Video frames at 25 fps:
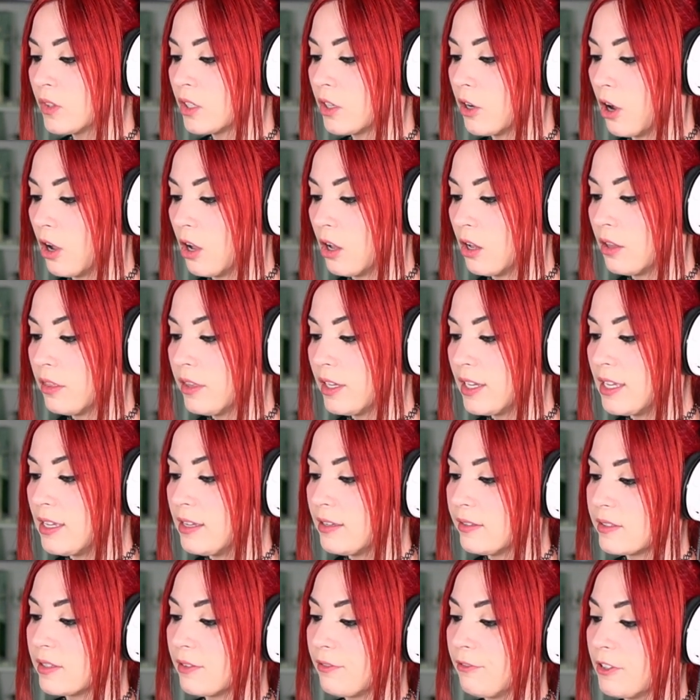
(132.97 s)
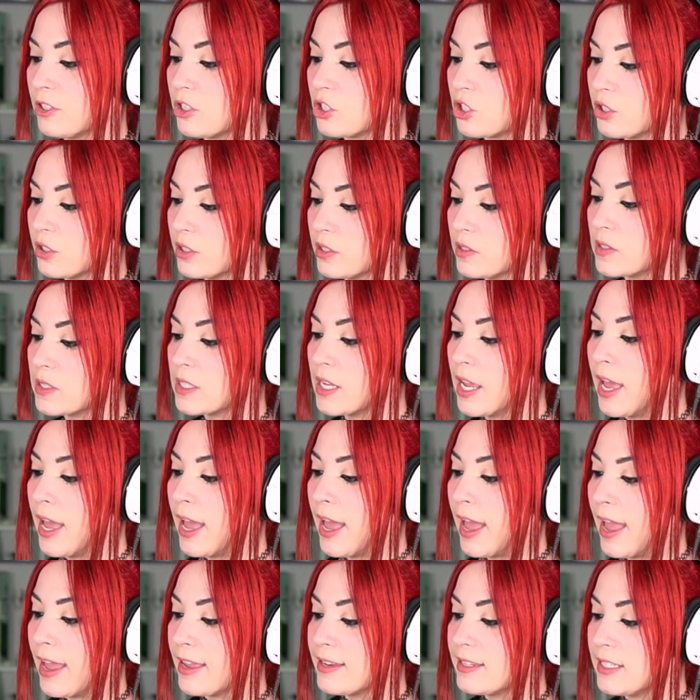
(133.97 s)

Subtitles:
All the king's officials and